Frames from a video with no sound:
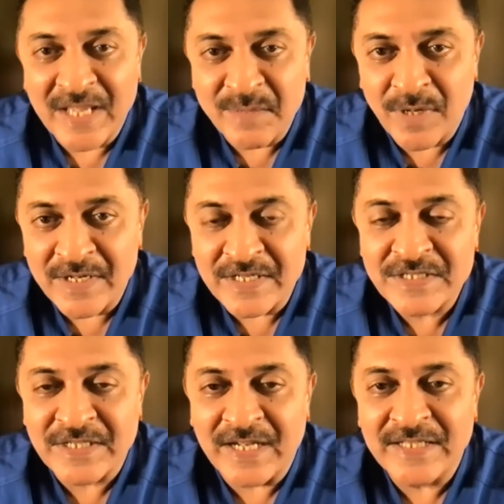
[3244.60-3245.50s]
them
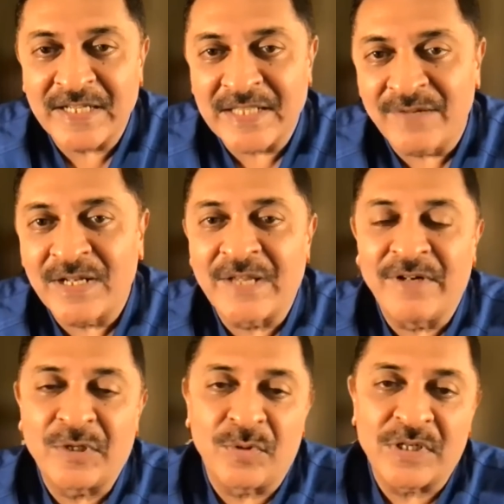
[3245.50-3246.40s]
understand that they will give
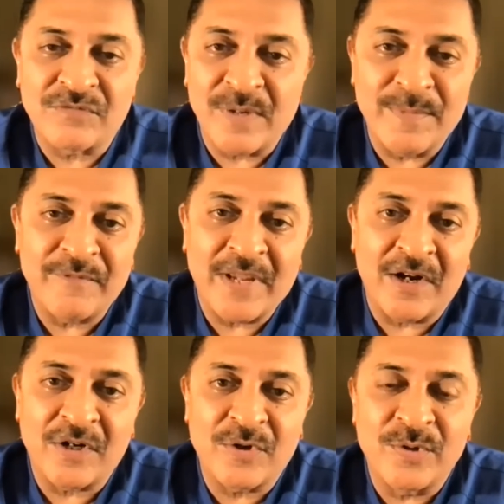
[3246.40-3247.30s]
it to us. We are
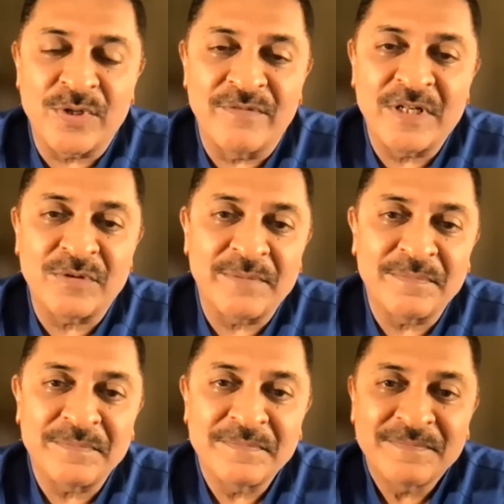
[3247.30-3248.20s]
not going to give it to them.
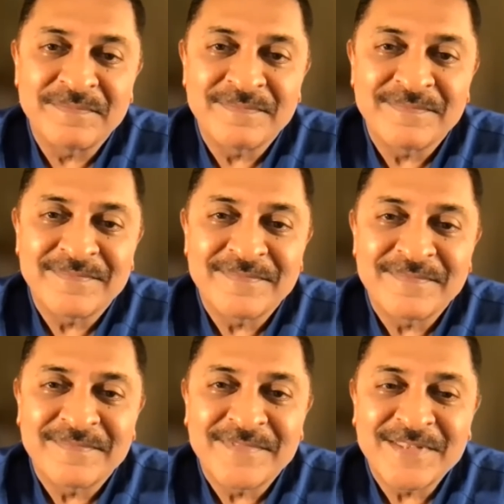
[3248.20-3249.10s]

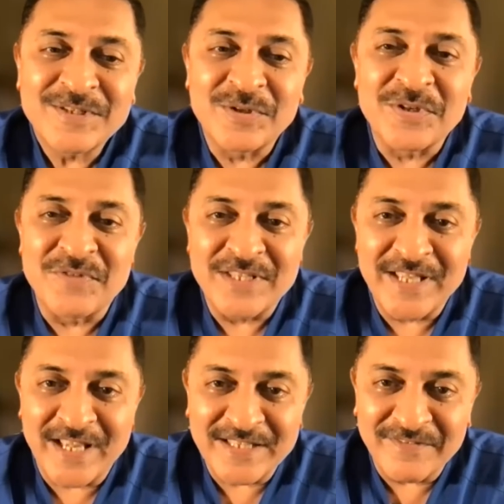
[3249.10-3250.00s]
So
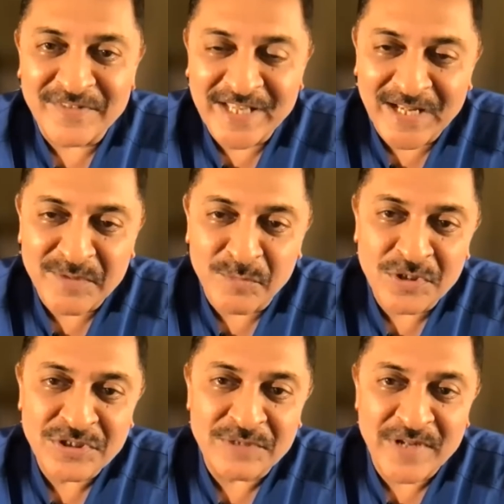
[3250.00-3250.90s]
we
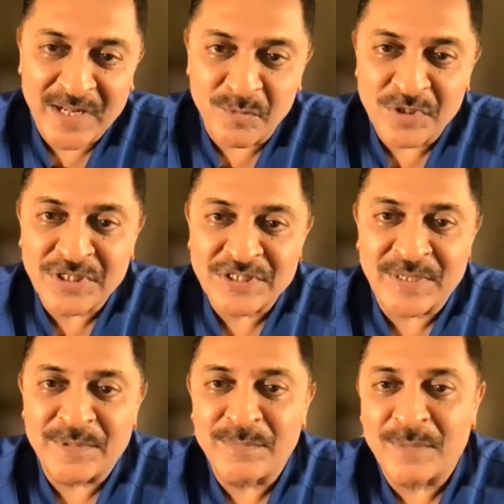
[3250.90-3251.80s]
are more
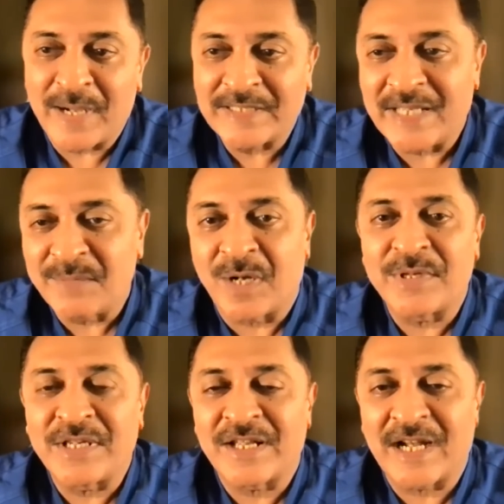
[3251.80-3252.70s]
susceptible by them
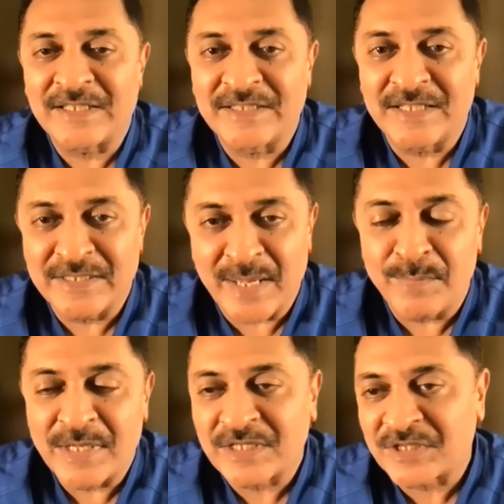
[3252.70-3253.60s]
coming here rather than them
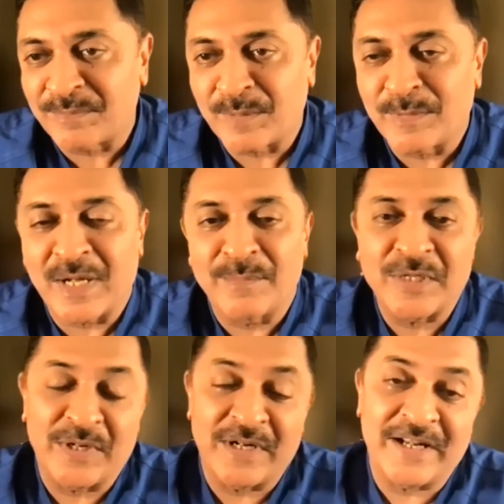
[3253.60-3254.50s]
being susceptible coming
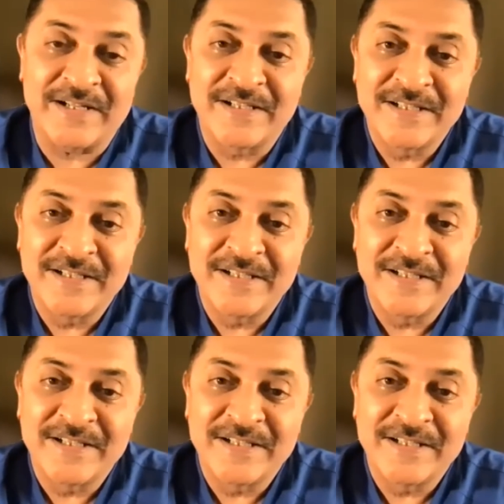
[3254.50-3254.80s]
to India.